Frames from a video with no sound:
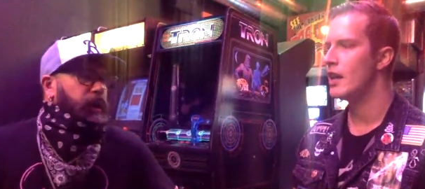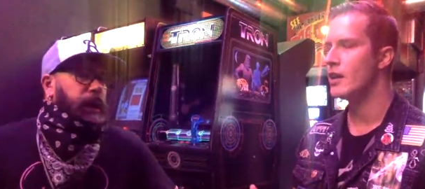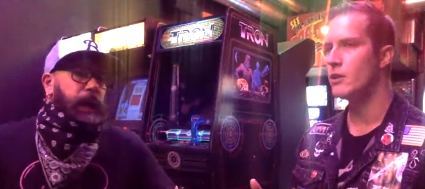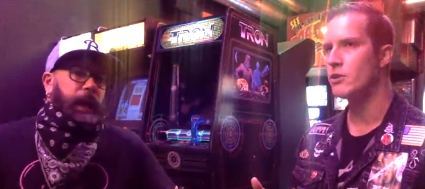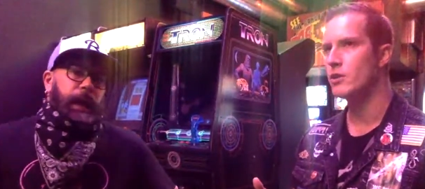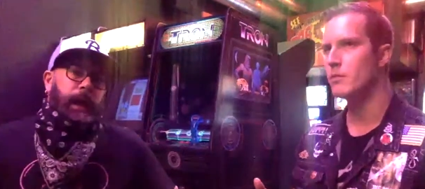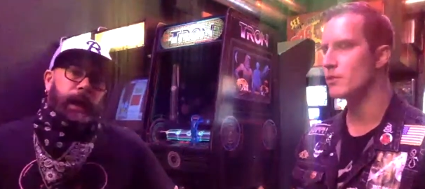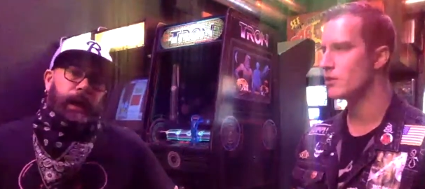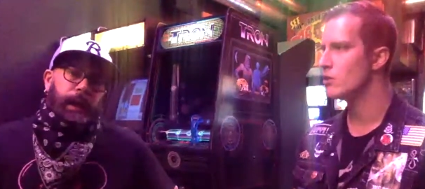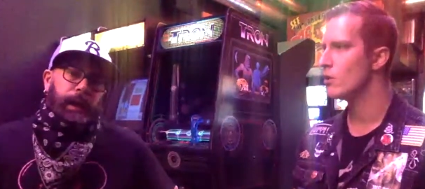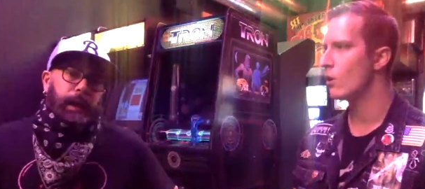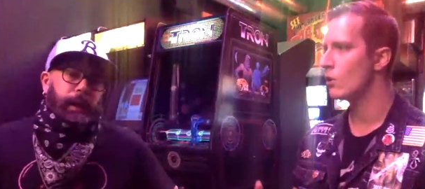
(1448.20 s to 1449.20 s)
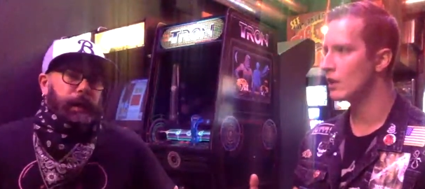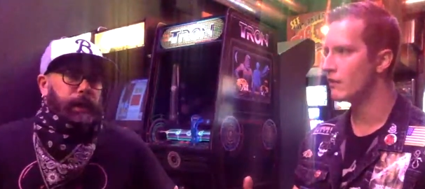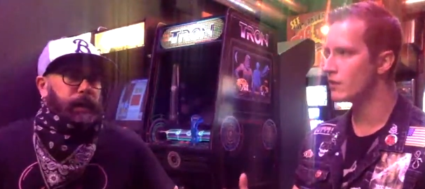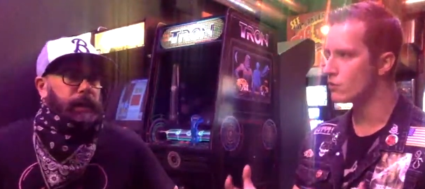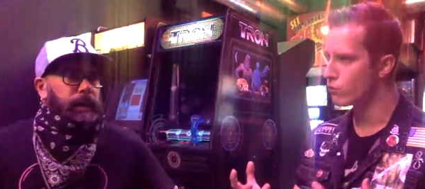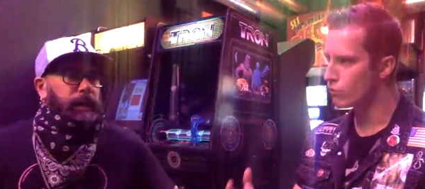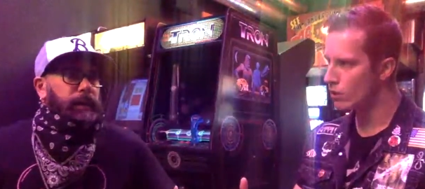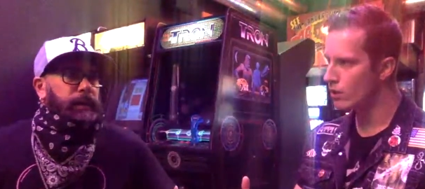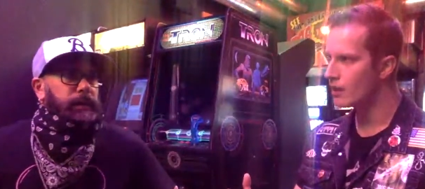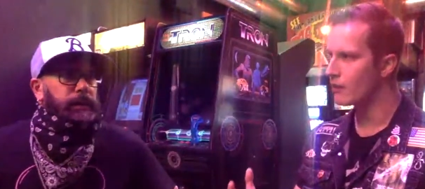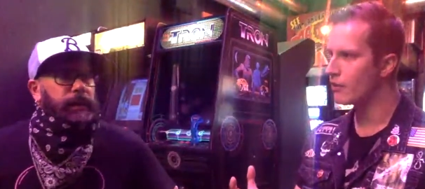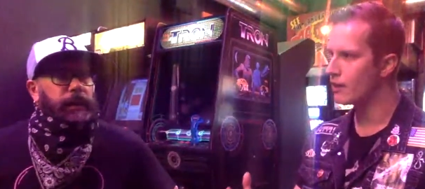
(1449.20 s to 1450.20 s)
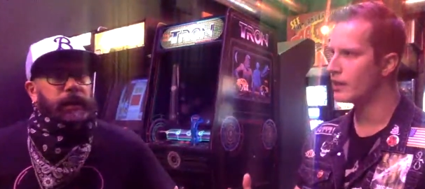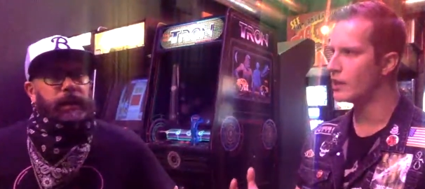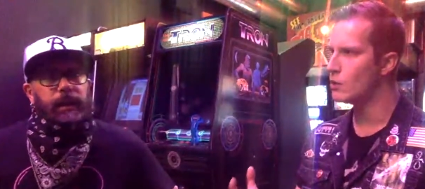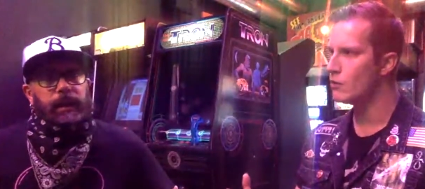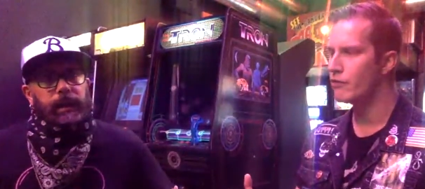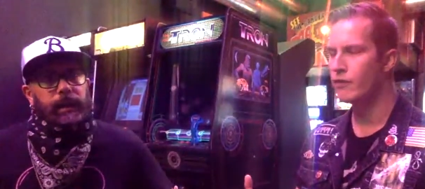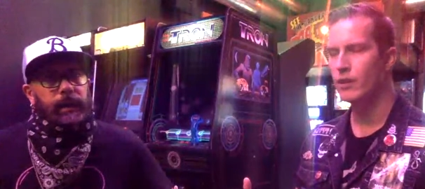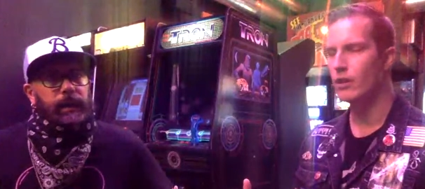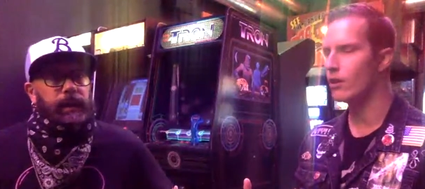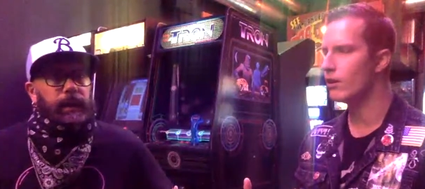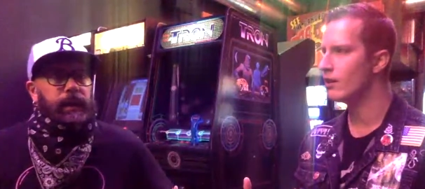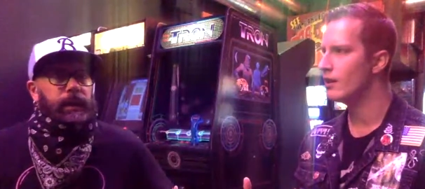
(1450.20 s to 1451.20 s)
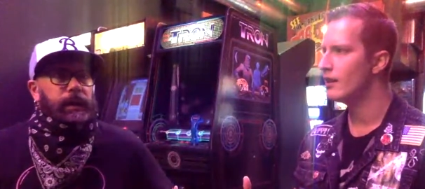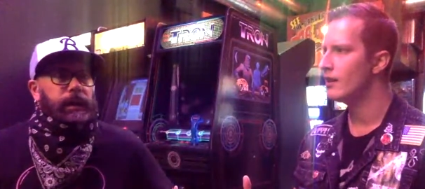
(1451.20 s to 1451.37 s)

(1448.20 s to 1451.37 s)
Speaker 1: and you should pursue it only if it's really a thing that you feel